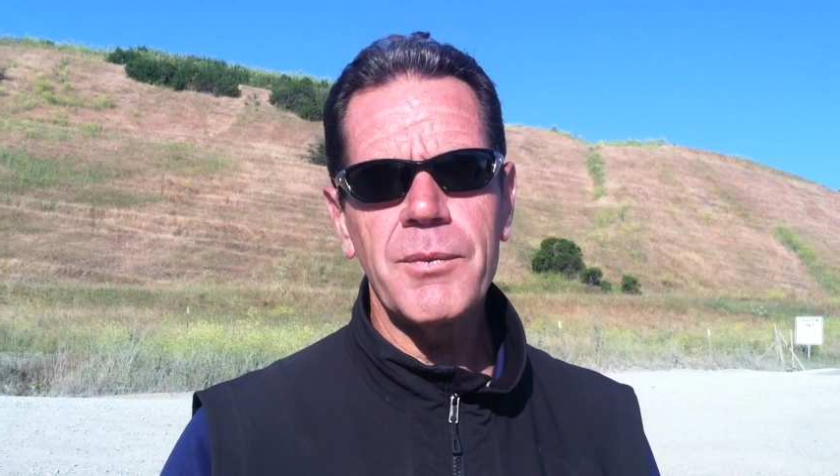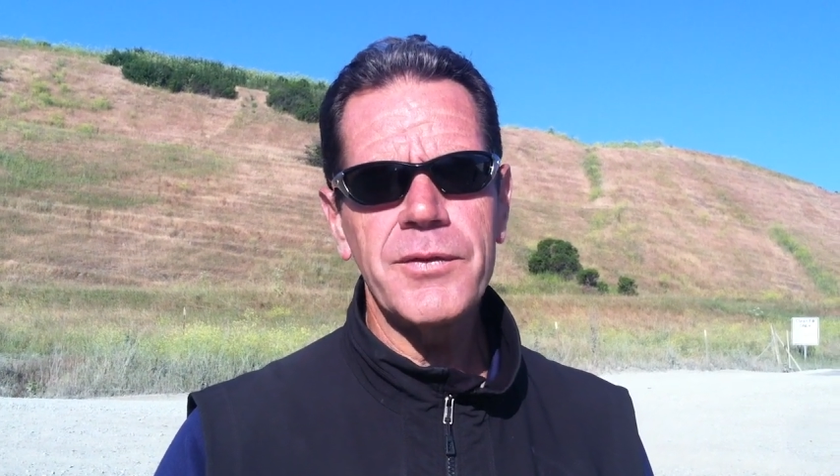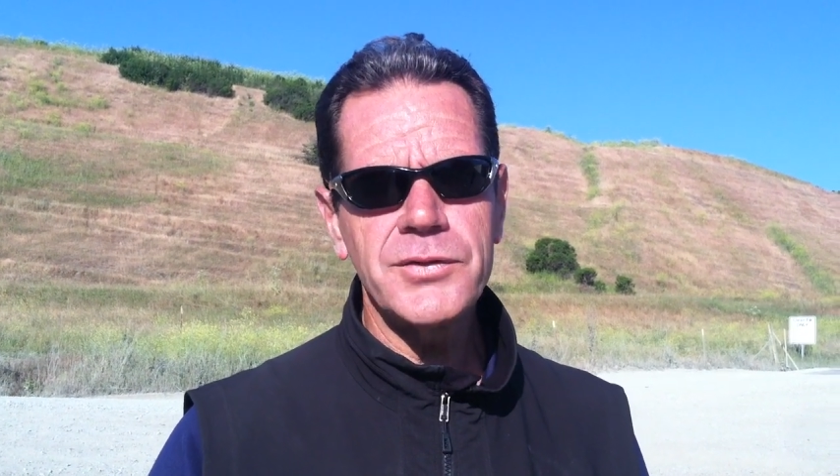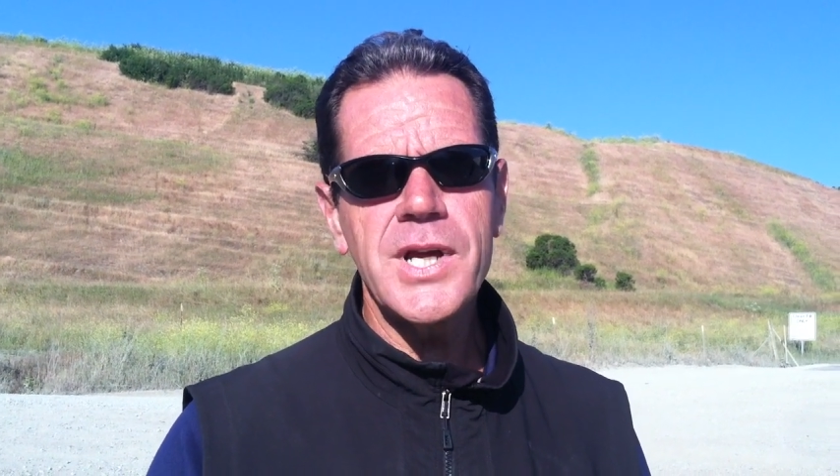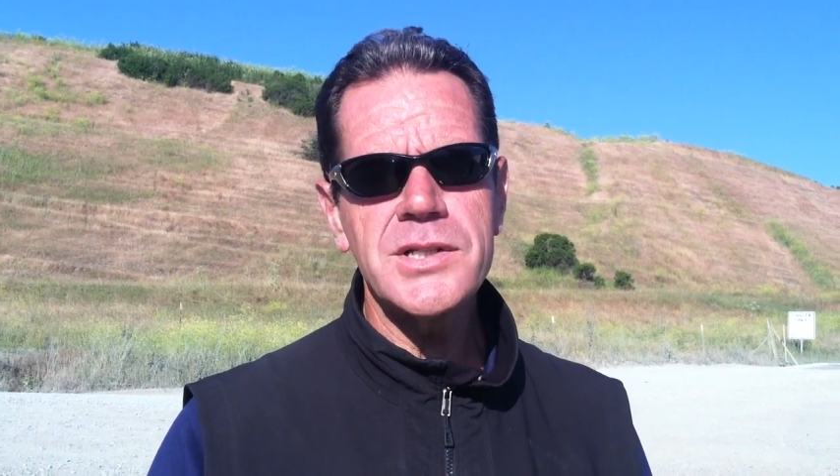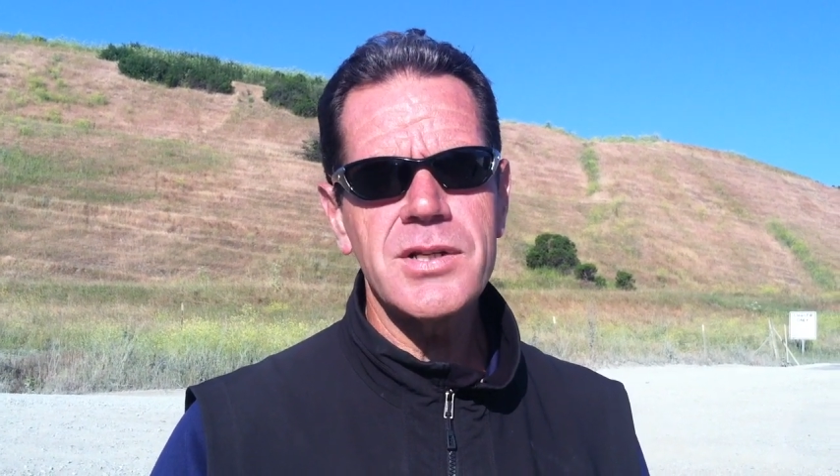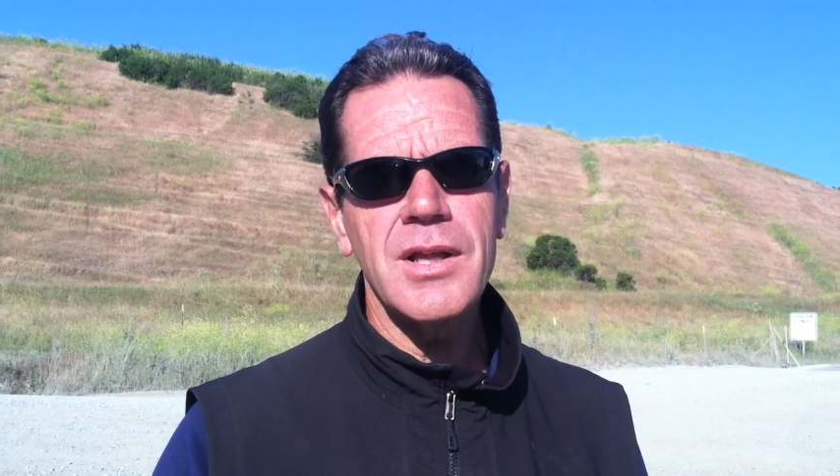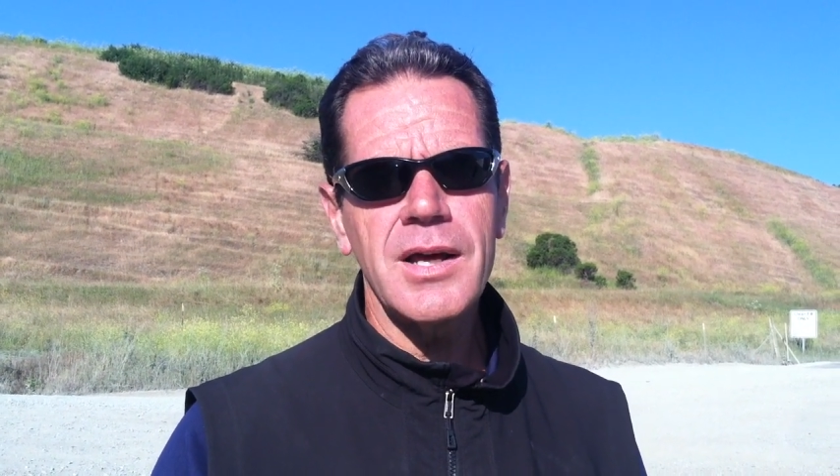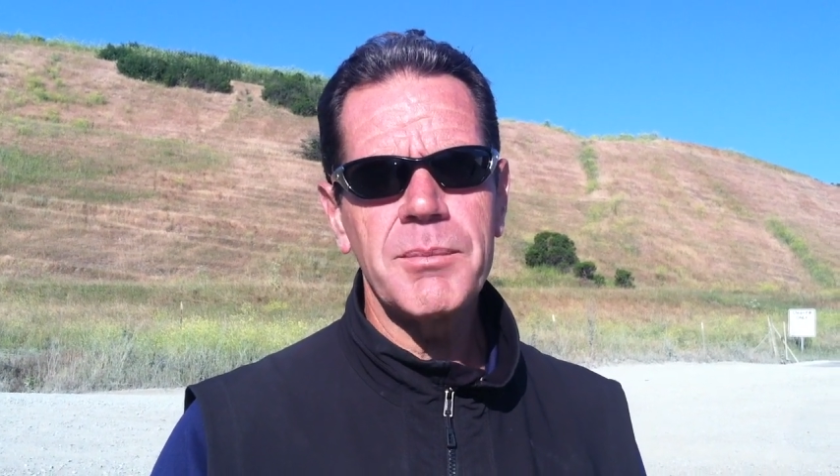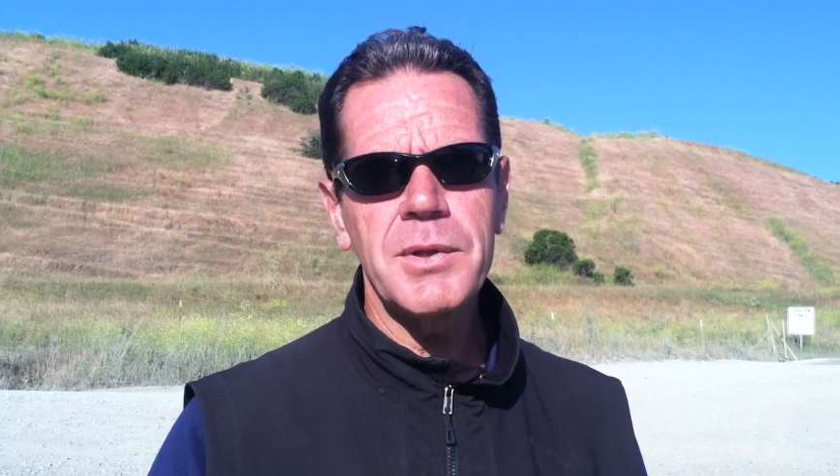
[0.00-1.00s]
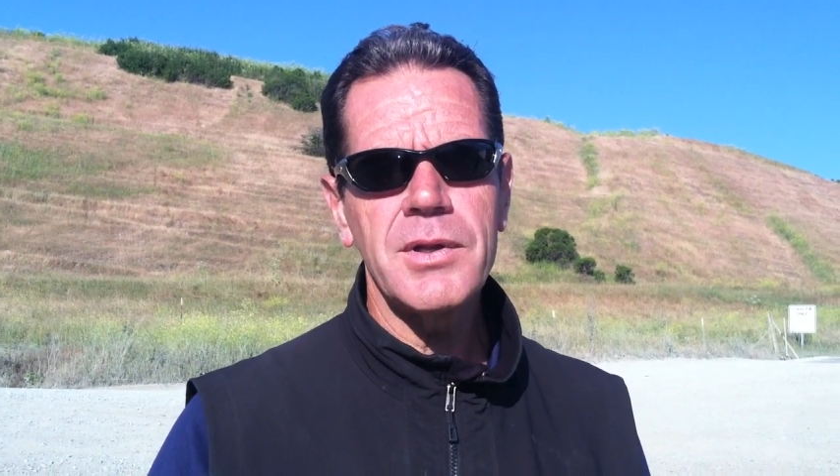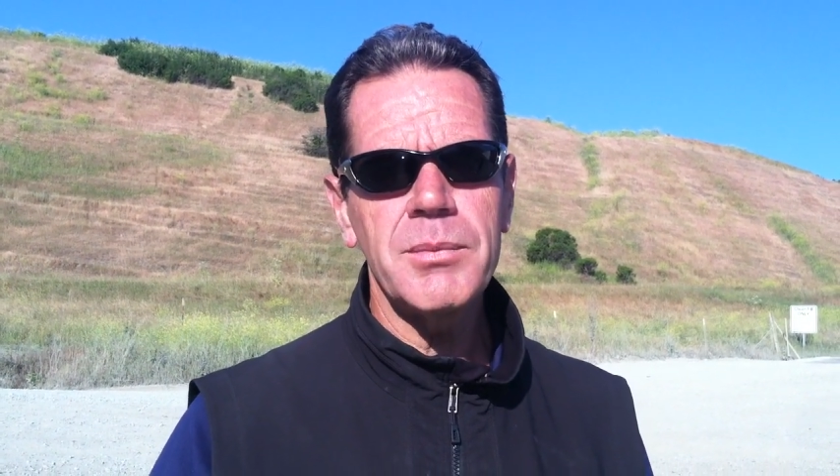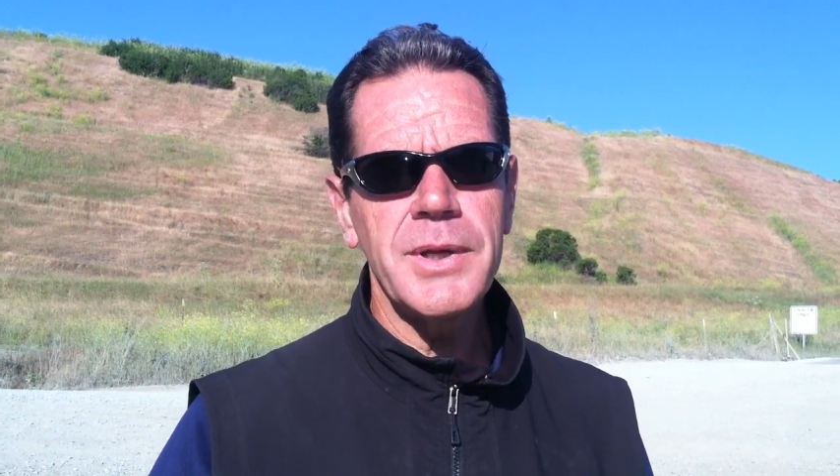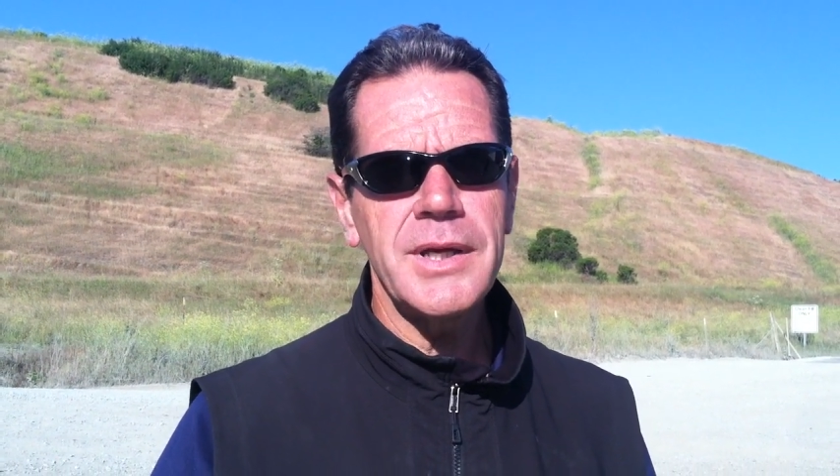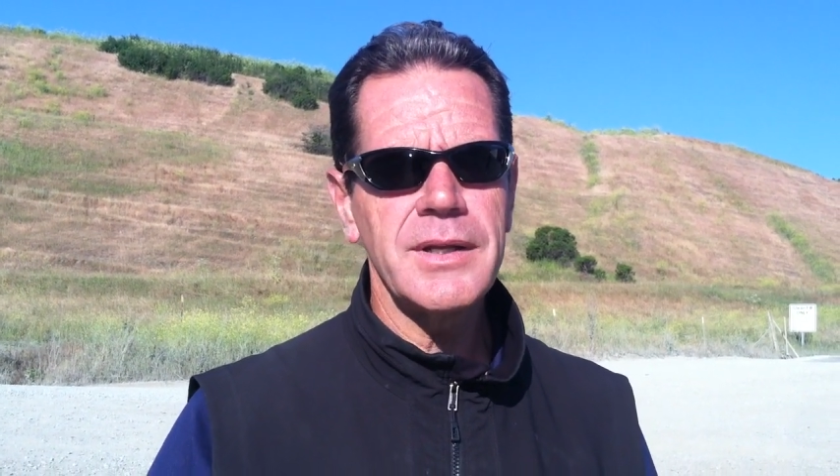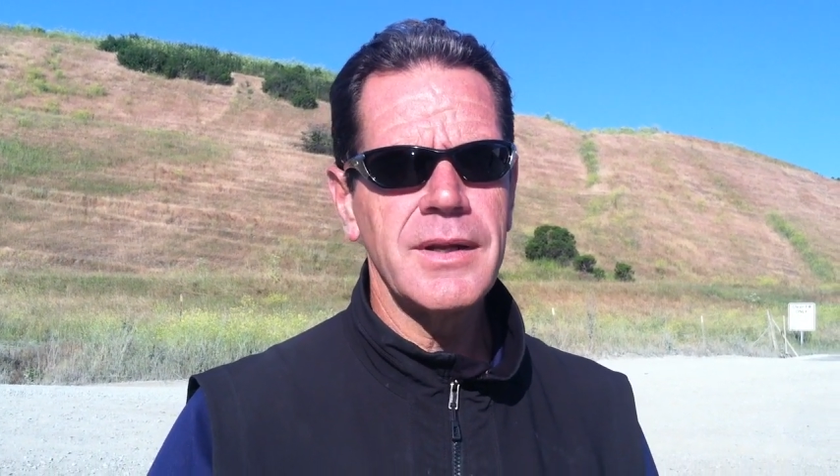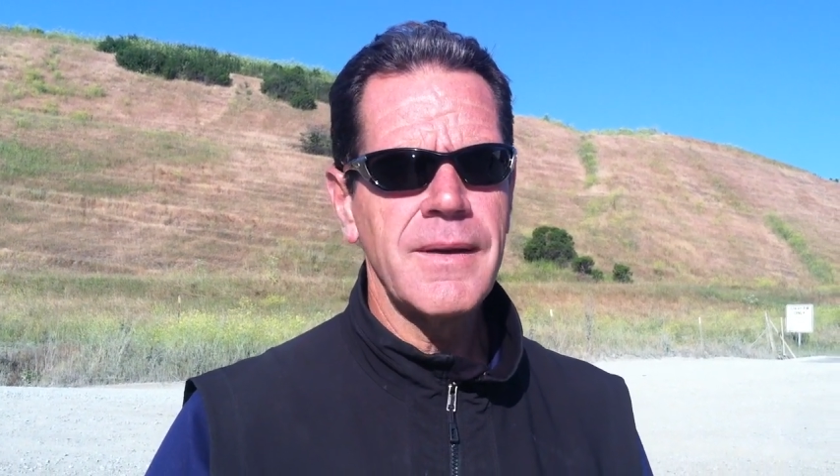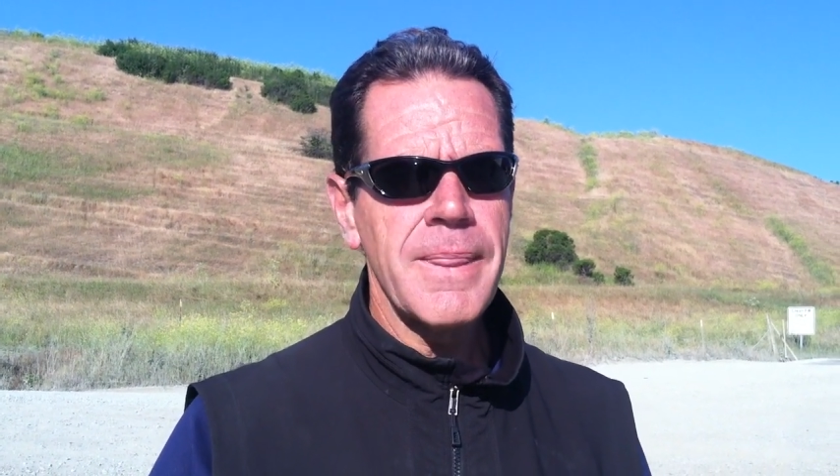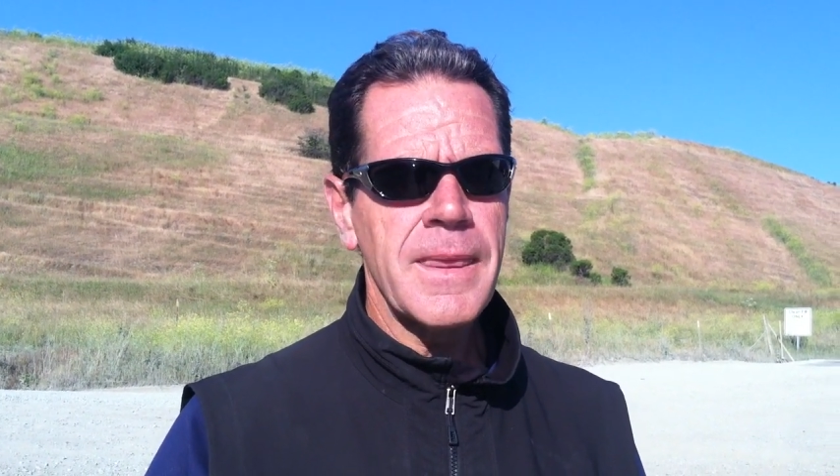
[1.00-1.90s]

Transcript: We've changed the lineup a little bit. Mm.